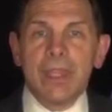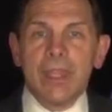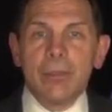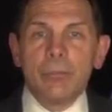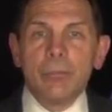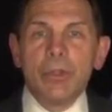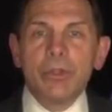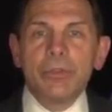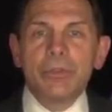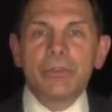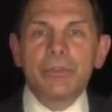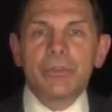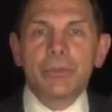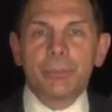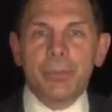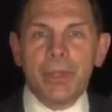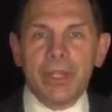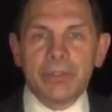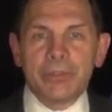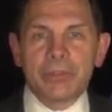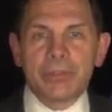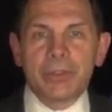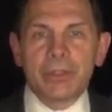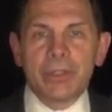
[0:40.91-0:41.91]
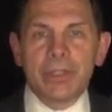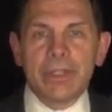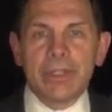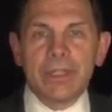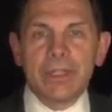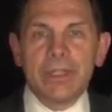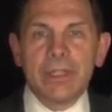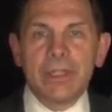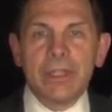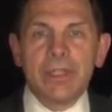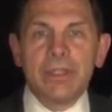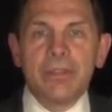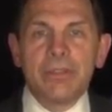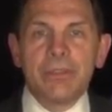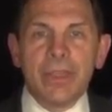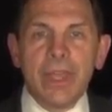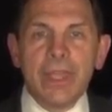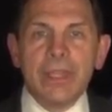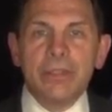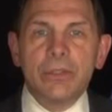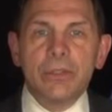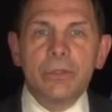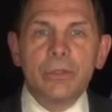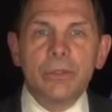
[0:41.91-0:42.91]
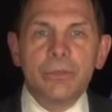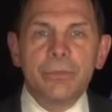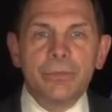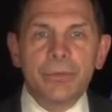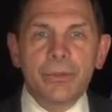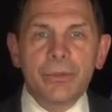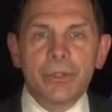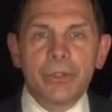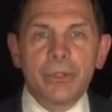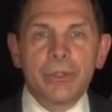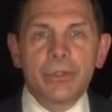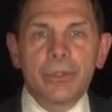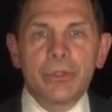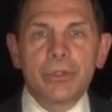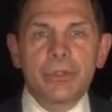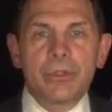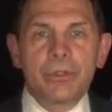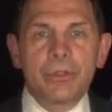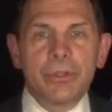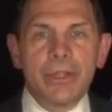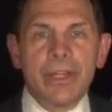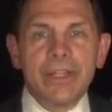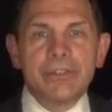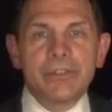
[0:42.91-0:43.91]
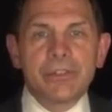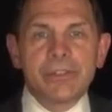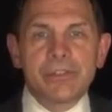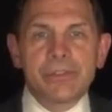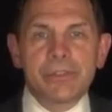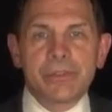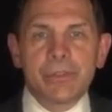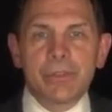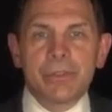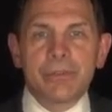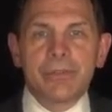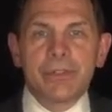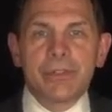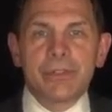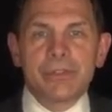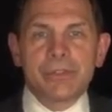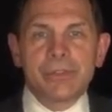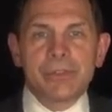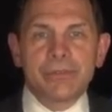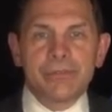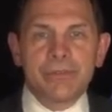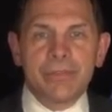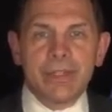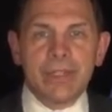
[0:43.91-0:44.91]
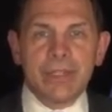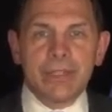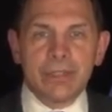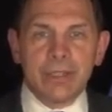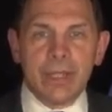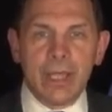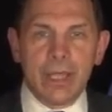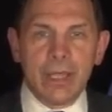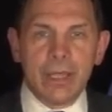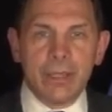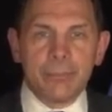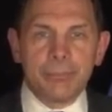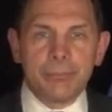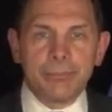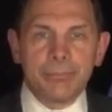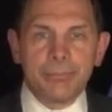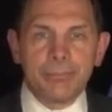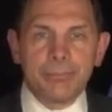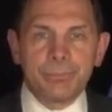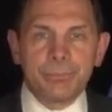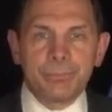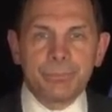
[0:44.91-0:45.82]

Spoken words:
and most especially, thank you for your courageous service in Vietnam.